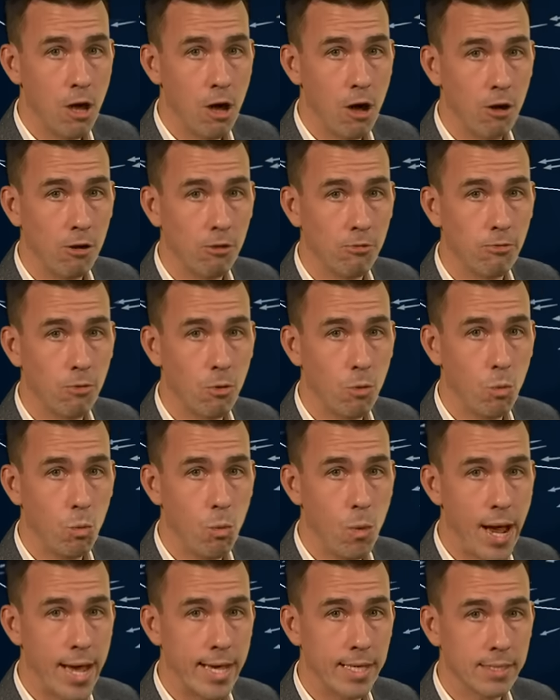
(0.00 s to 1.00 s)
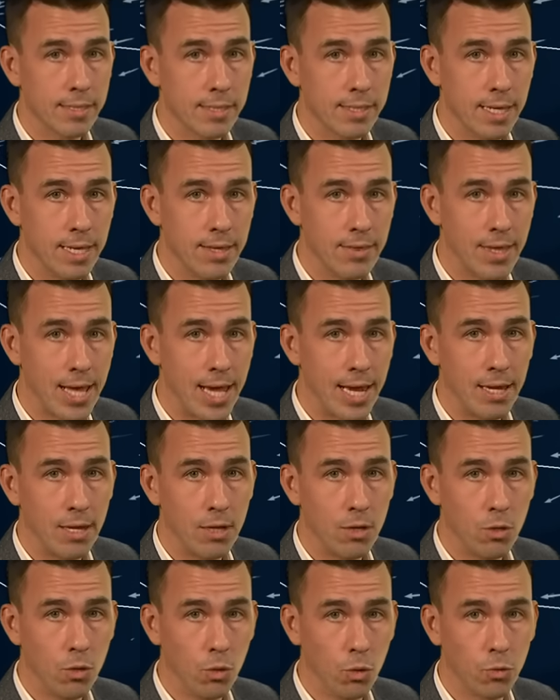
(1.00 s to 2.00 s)
of Wales, and
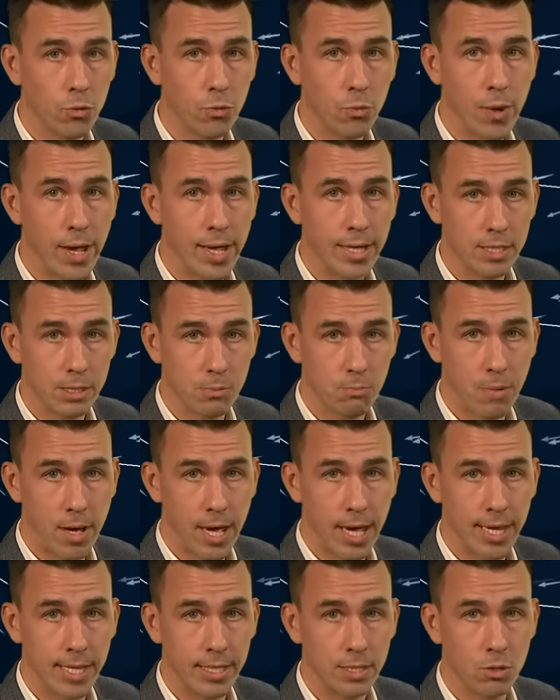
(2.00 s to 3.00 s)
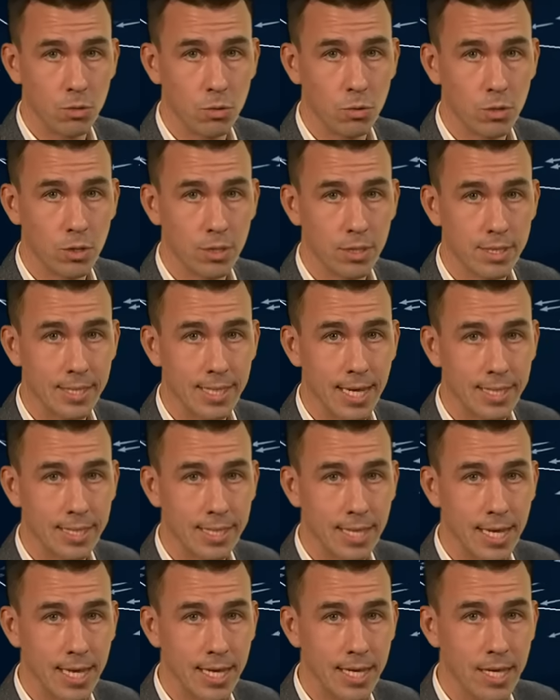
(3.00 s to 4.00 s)
then North Wales by dawn on
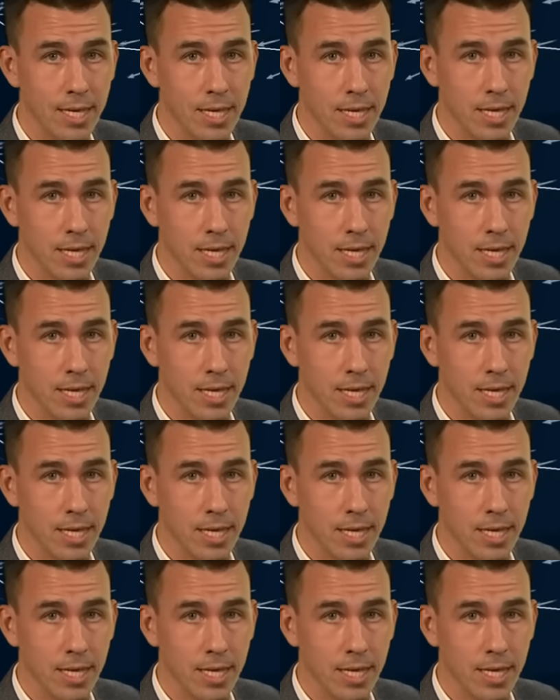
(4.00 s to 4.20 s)
Saturday,